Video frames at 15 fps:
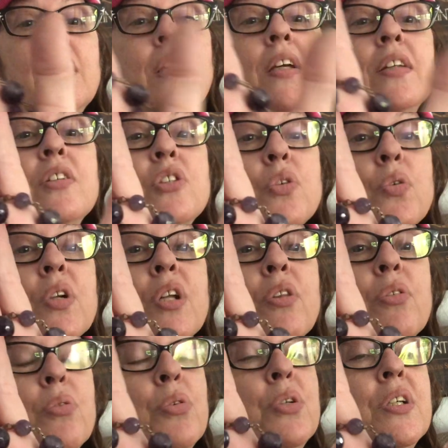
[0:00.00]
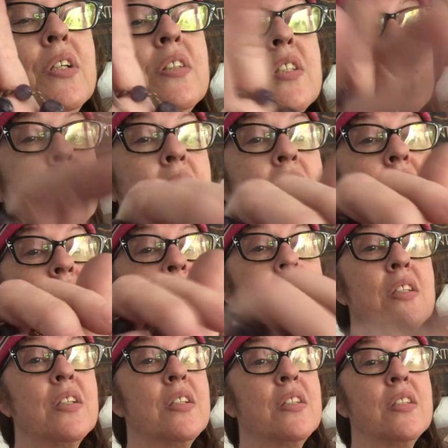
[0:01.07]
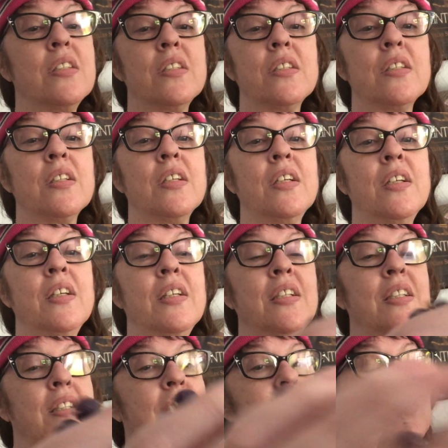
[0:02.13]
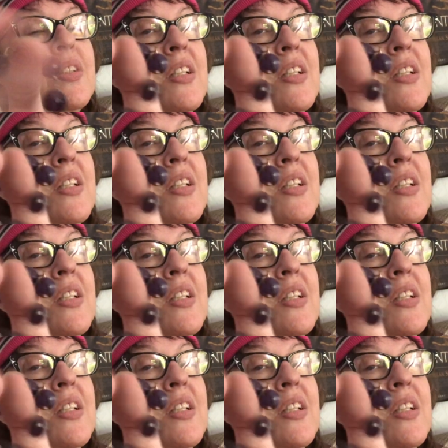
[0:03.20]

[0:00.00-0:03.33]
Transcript: And sorting through it, somebody sees that it's, well,